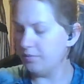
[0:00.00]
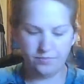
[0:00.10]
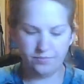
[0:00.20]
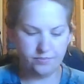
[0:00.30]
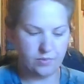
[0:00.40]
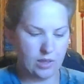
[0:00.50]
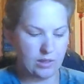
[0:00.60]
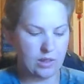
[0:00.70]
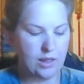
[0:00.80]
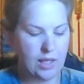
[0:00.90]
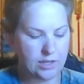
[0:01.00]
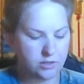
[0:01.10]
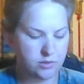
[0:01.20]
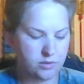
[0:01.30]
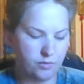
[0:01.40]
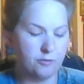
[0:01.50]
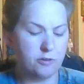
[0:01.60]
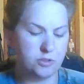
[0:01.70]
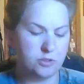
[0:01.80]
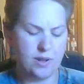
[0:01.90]
And then the
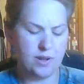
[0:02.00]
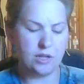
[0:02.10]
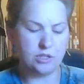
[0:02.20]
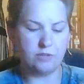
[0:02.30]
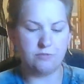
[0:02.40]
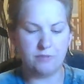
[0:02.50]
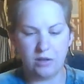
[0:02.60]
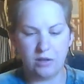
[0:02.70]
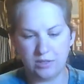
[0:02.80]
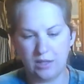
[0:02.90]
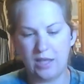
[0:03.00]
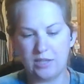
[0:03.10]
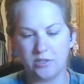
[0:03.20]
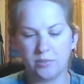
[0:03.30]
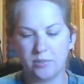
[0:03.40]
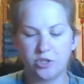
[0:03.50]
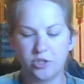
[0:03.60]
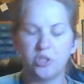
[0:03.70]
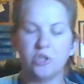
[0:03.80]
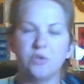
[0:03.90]
first one I actually found is the last I'm going to
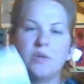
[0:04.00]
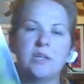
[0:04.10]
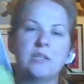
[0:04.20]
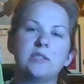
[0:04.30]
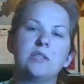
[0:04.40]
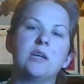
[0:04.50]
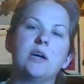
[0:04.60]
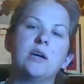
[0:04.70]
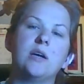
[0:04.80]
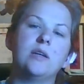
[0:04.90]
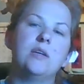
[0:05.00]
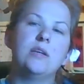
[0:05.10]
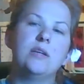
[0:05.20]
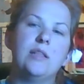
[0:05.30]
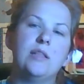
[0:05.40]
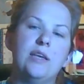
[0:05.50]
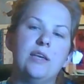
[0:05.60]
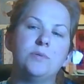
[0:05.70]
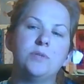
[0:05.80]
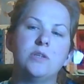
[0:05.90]
show you, is the
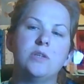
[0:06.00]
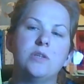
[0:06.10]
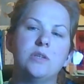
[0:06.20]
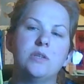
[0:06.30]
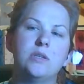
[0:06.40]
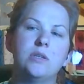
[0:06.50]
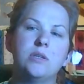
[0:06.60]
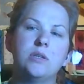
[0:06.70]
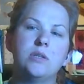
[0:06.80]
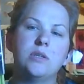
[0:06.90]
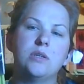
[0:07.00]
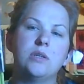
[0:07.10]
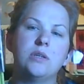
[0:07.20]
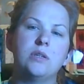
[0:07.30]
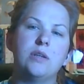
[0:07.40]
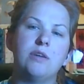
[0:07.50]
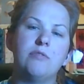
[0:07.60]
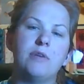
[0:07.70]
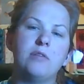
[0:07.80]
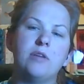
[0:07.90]
lips that
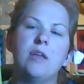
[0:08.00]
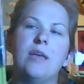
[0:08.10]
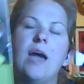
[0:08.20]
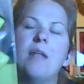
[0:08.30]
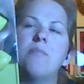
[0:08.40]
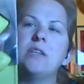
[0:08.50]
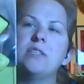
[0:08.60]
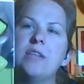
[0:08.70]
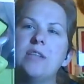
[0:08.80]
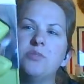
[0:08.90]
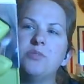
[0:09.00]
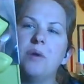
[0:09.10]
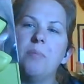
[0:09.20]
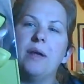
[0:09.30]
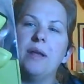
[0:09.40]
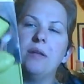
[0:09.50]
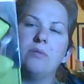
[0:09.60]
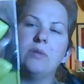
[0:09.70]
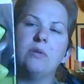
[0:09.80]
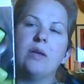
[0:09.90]
I found. They had a mustache one, but I
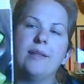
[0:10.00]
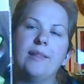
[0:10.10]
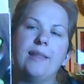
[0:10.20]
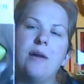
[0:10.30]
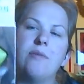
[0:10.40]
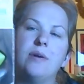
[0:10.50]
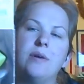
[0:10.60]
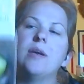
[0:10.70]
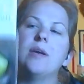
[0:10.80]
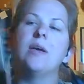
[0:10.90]
didn't really like that one.